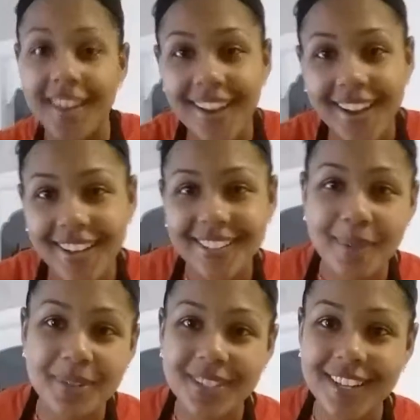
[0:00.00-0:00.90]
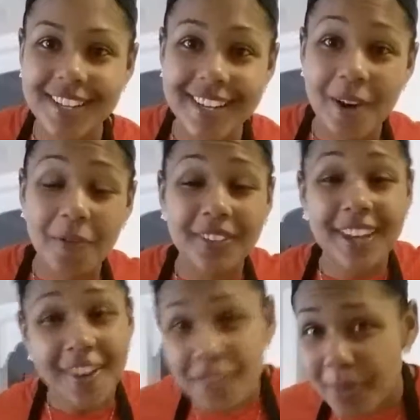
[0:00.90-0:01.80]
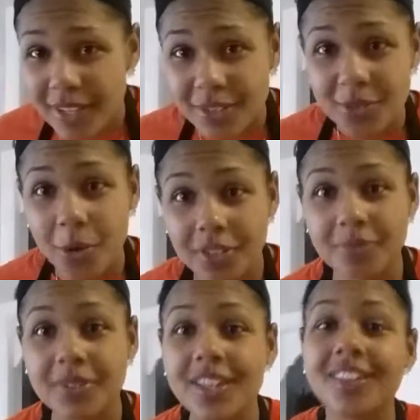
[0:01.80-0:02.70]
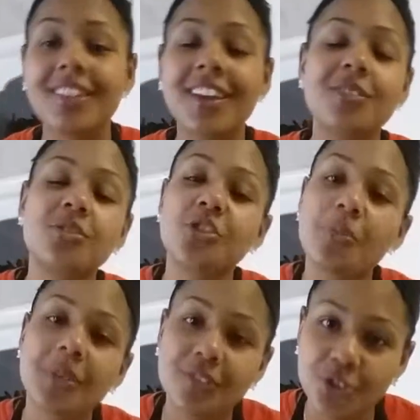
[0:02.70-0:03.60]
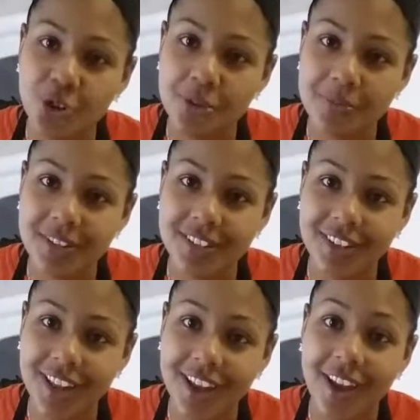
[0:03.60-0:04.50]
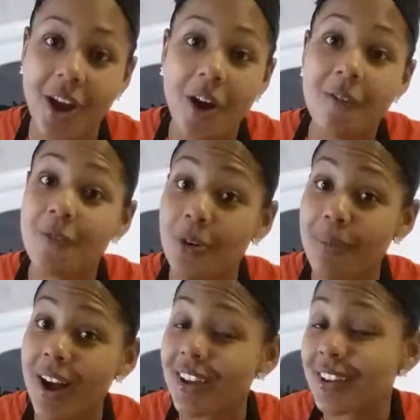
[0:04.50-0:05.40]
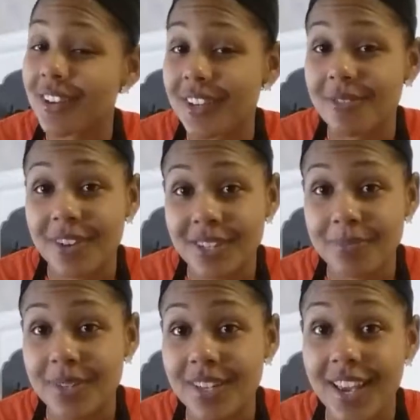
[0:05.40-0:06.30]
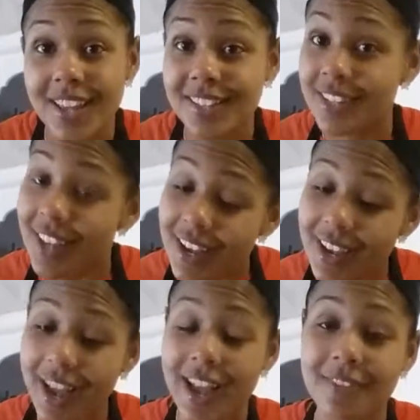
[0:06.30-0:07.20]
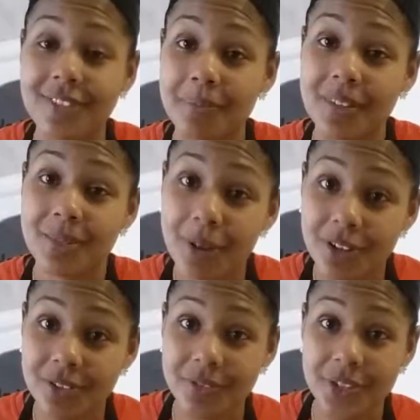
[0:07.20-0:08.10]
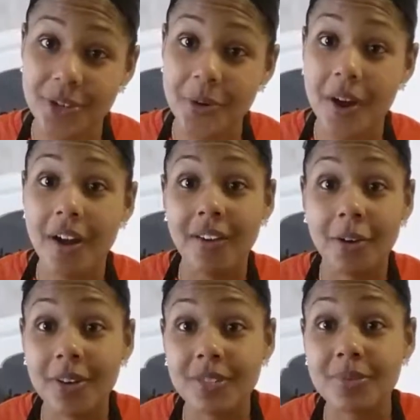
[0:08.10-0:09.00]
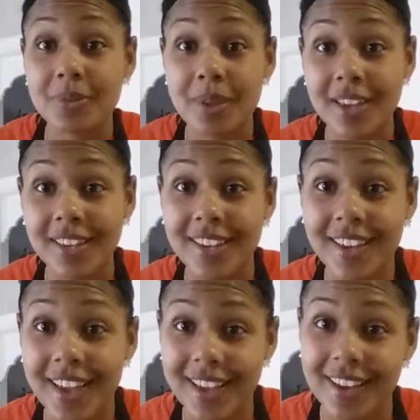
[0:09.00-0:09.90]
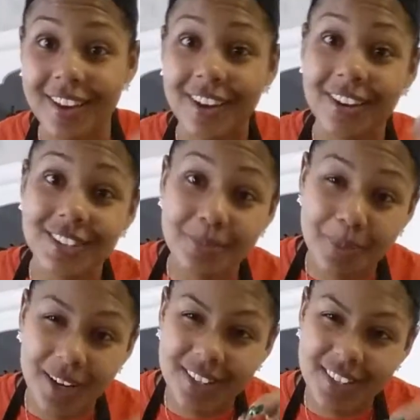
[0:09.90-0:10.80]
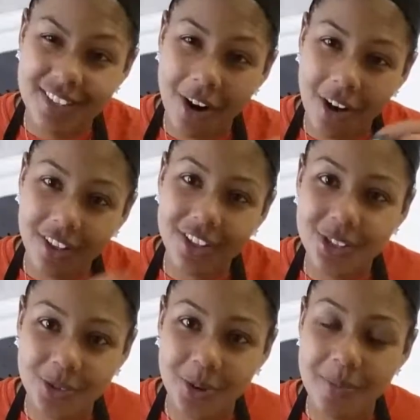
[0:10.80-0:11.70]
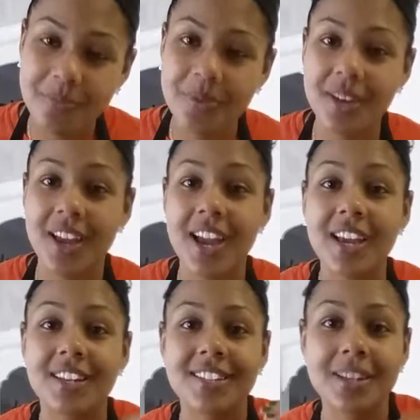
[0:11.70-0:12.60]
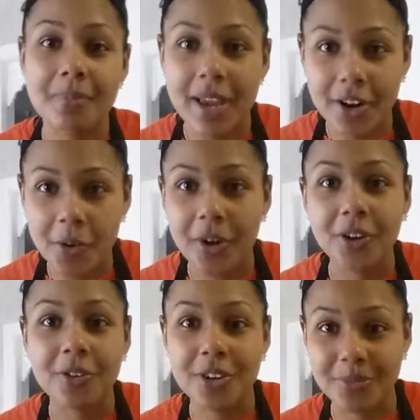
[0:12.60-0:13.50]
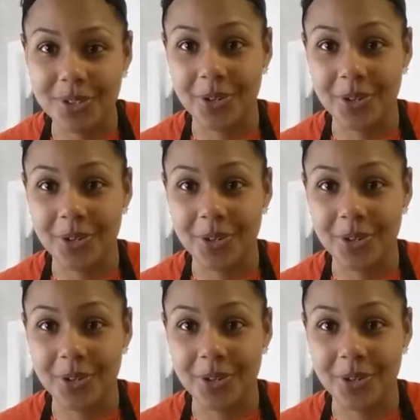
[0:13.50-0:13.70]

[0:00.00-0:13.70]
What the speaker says: Hey guys, happy Sunday. Hopefully everybody's doing awesome today. Thank you so much for joining me today for my cooking recipe. And today I have something special for you. I'm going to be making a spicy garlic shrimp in a tomato and cream